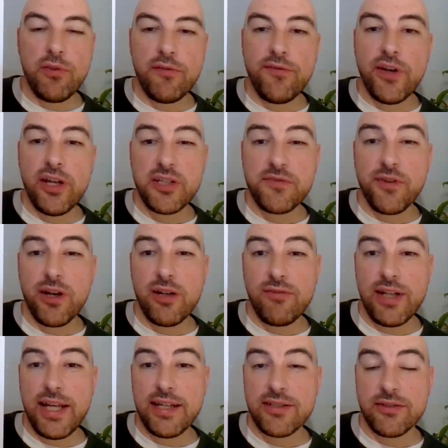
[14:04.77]
the first 5
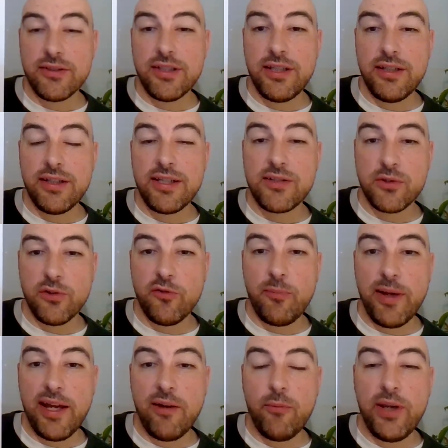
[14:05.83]
legs on this sort of
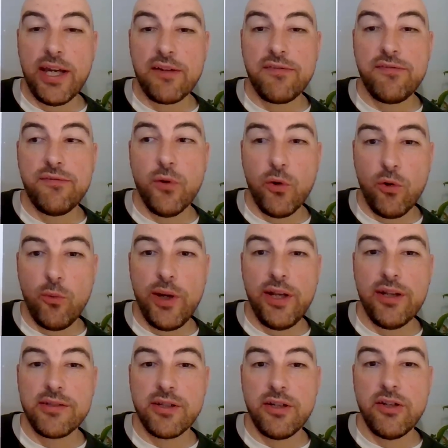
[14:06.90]
bet, we had 4
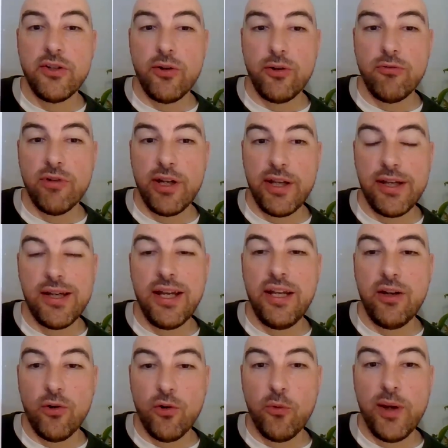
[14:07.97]
winners and a non-runner, and
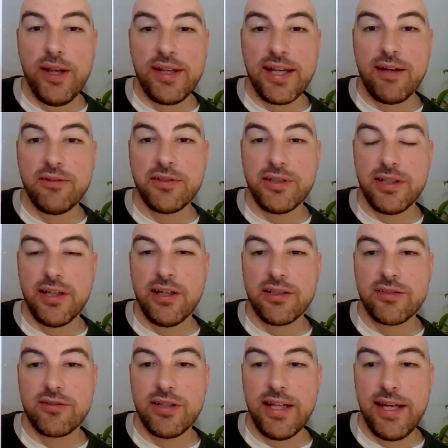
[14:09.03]
it all went down to the
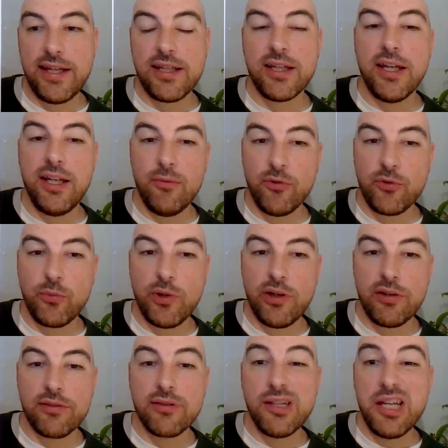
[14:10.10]
last leg, and it was
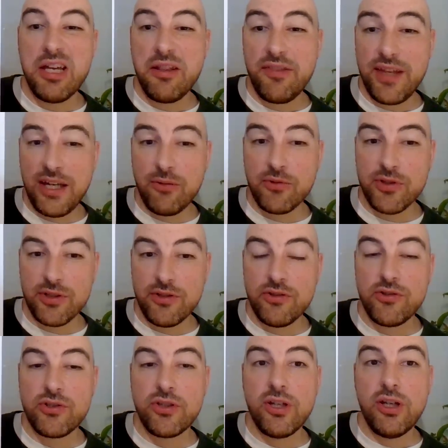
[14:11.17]
worth
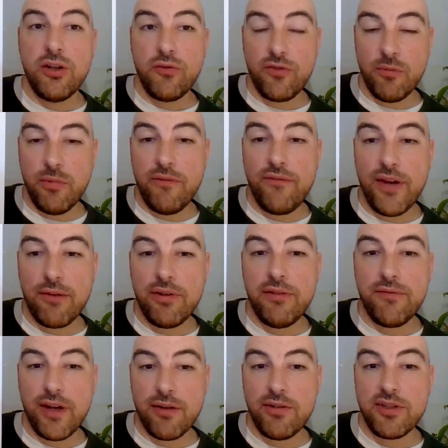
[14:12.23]
thousands from a very,
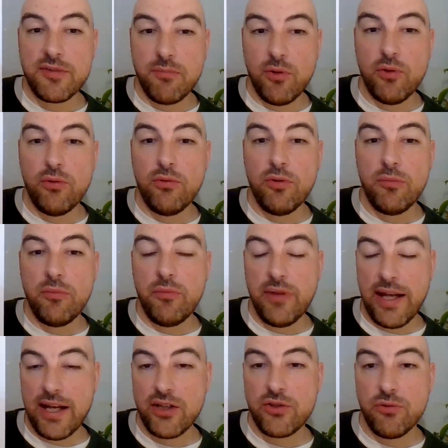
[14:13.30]
very small
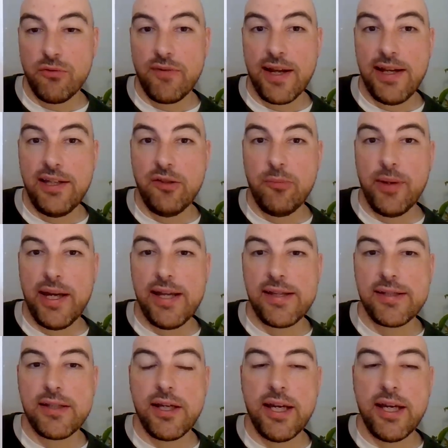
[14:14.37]
actual value bet.